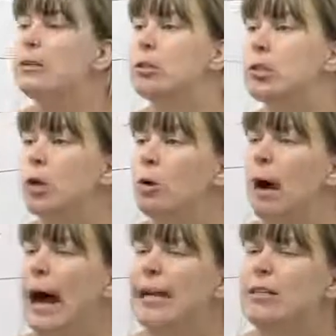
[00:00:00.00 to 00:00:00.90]

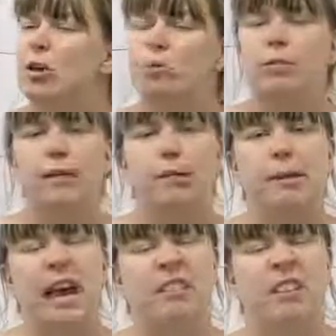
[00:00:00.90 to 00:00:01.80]
So I don't think
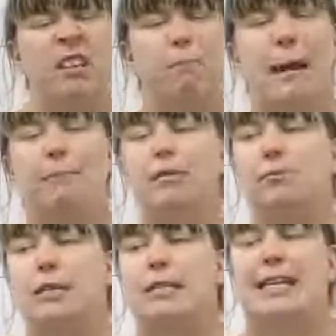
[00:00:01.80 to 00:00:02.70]
we have enough people
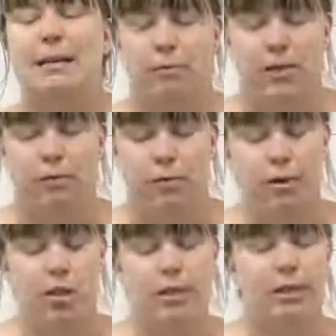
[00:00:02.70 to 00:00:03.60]
for teams,
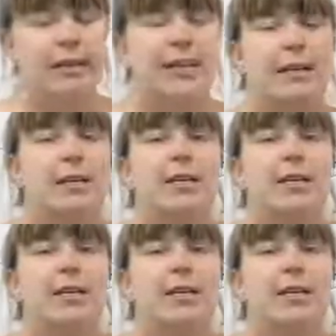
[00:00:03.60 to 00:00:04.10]
unfortunately.